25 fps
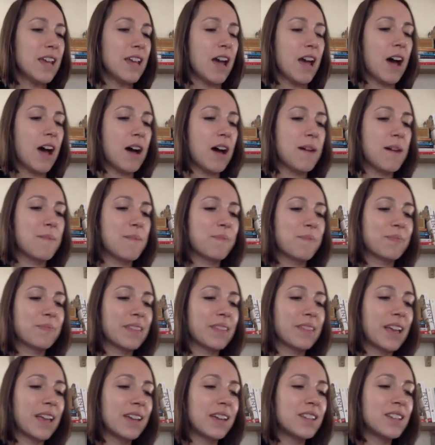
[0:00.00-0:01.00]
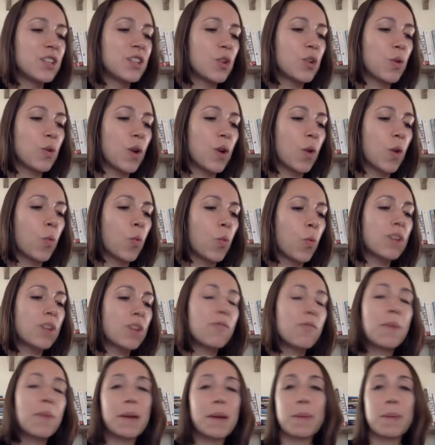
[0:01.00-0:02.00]
One of
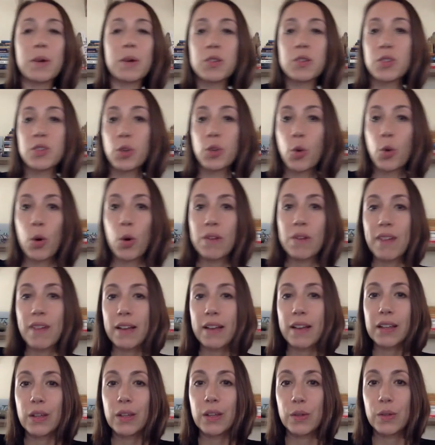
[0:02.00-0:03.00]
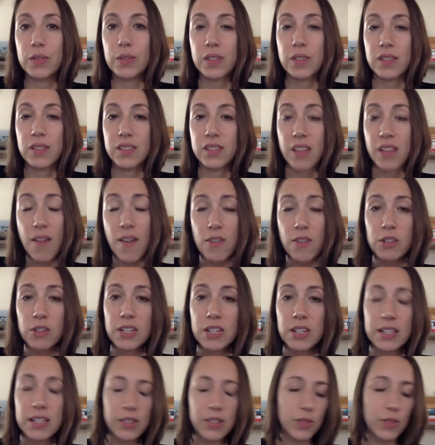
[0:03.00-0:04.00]
my personal core values is sovereignty,
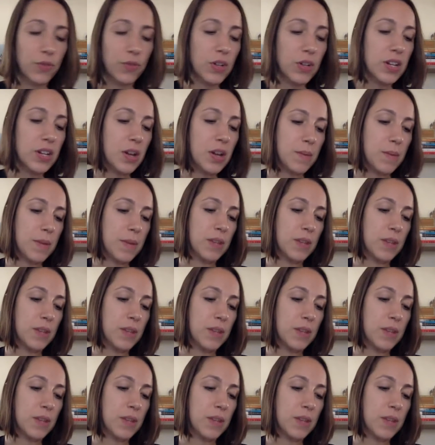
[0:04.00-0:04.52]
is freedom.